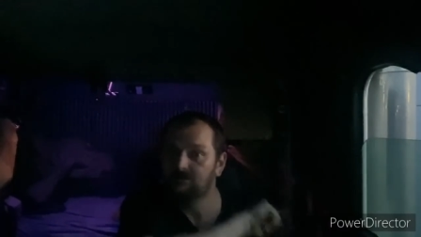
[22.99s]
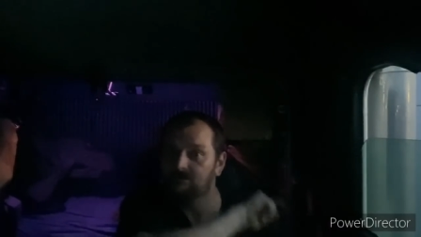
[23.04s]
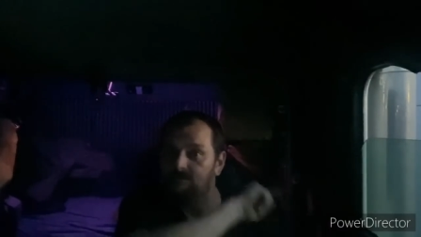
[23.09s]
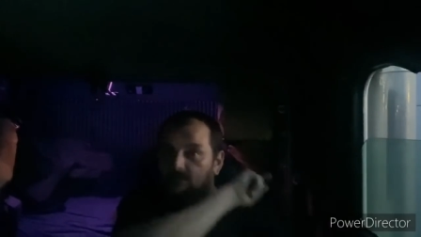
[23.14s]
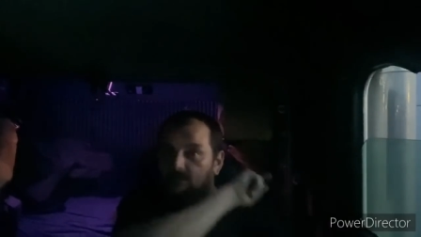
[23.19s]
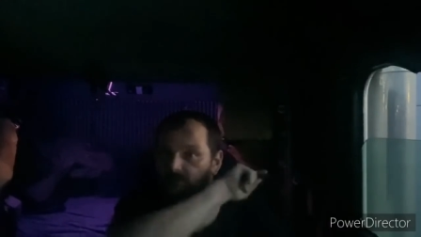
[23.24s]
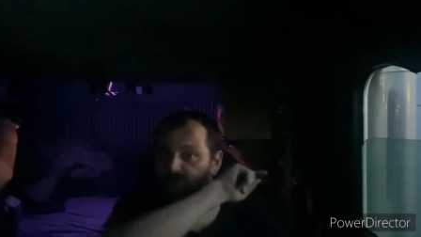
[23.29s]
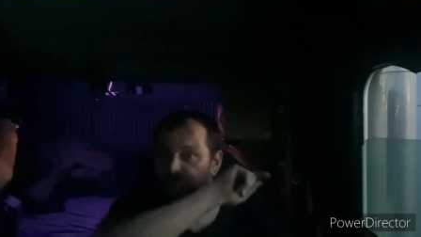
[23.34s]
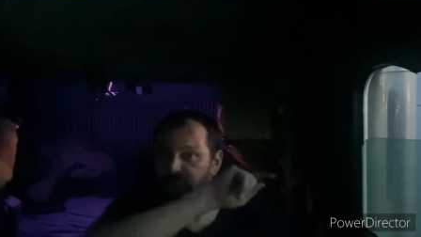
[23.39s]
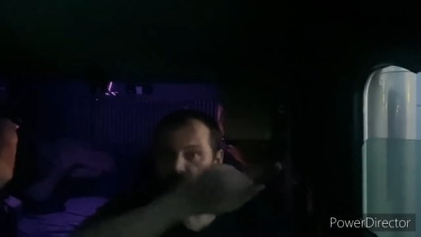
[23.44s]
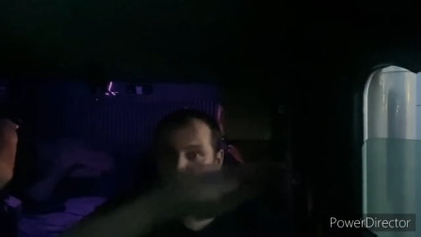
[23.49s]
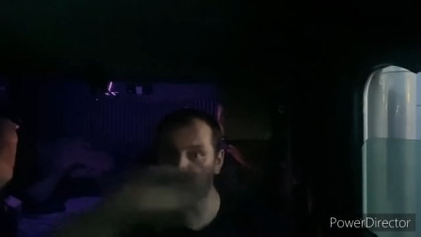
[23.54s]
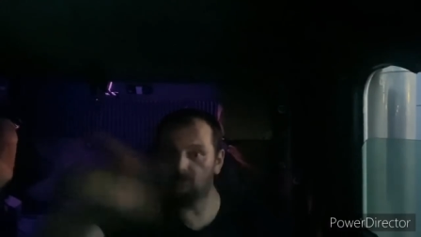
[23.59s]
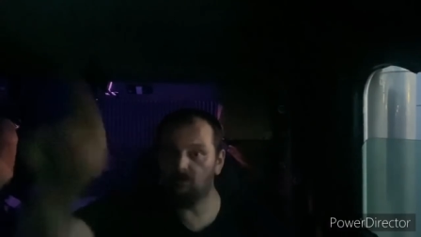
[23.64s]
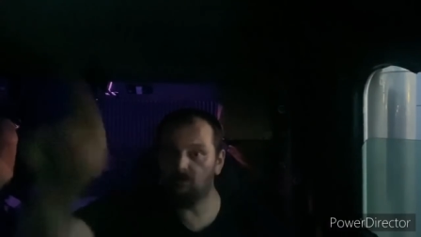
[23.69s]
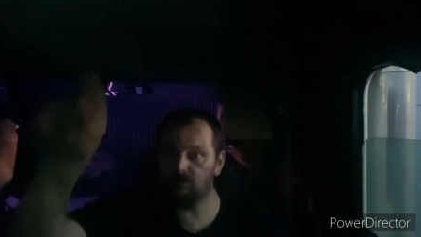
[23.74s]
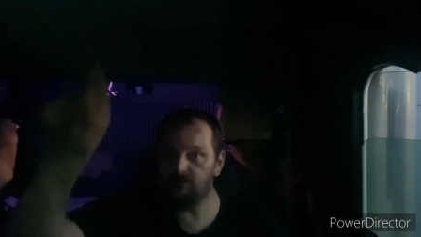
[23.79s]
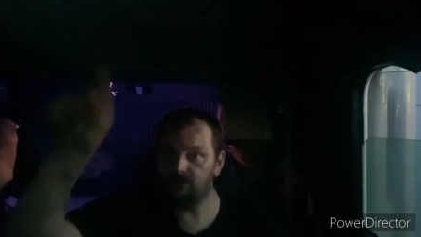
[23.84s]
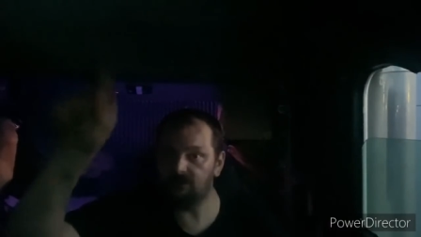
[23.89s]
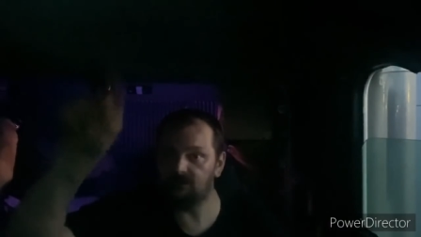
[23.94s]
Now let's roll
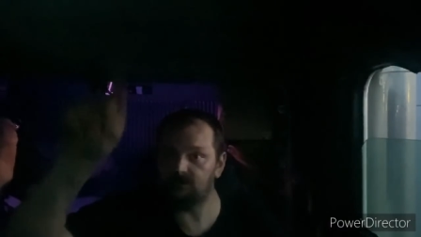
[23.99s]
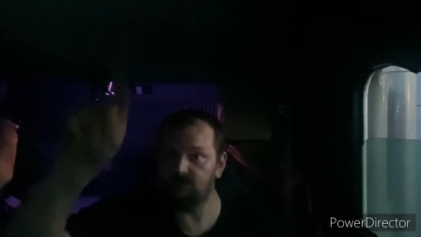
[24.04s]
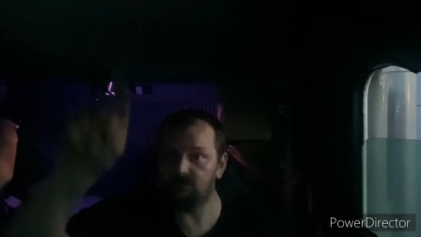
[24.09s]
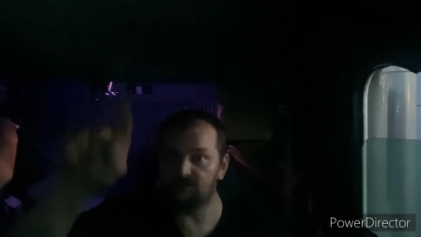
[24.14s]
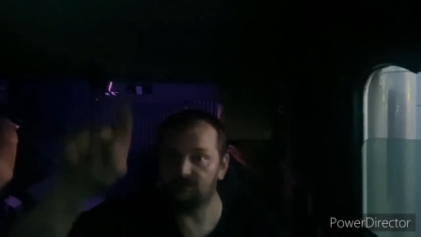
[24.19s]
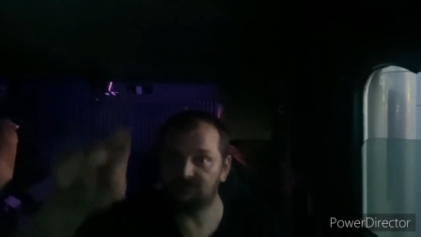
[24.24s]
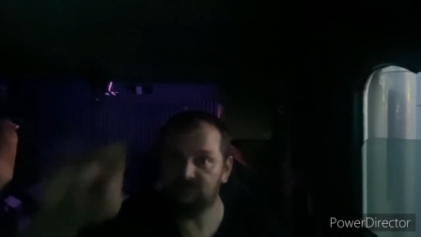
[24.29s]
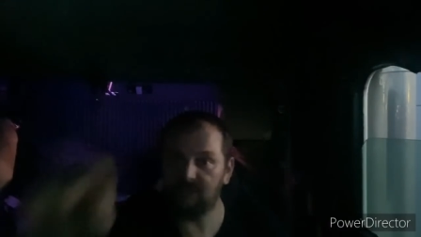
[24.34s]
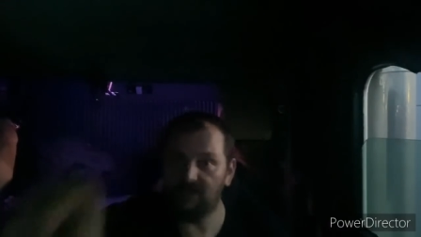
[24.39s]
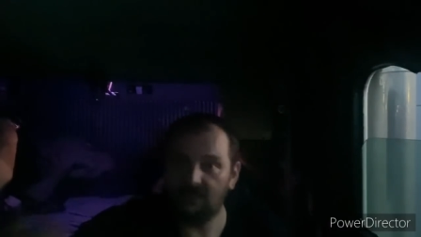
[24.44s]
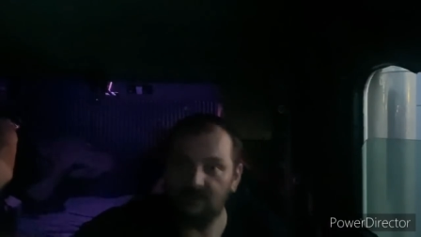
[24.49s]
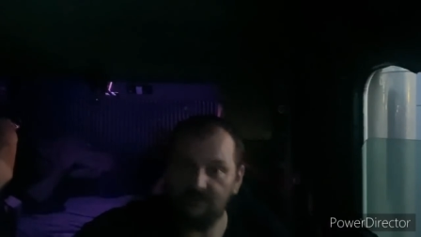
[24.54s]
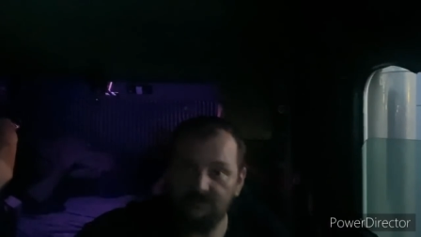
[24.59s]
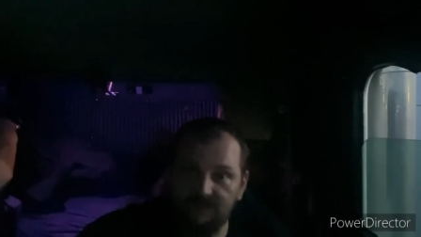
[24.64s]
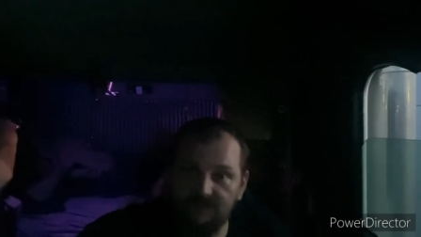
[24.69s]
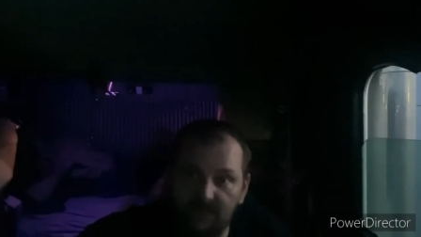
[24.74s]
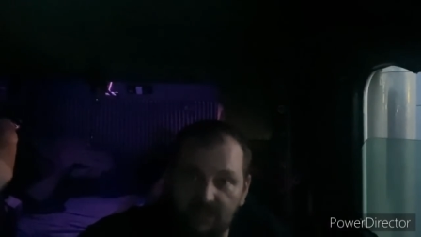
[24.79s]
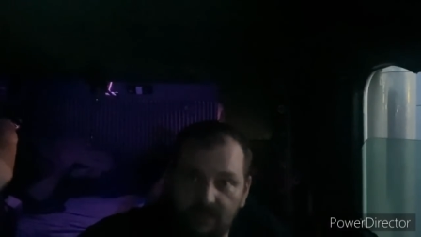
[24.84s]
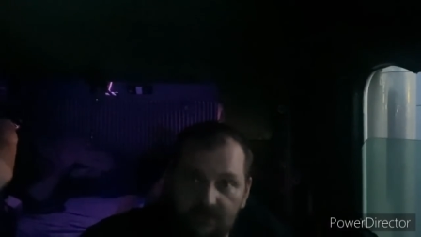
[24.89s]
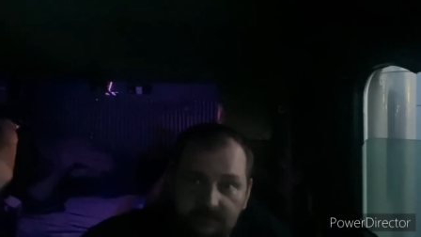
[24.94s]
on into this content.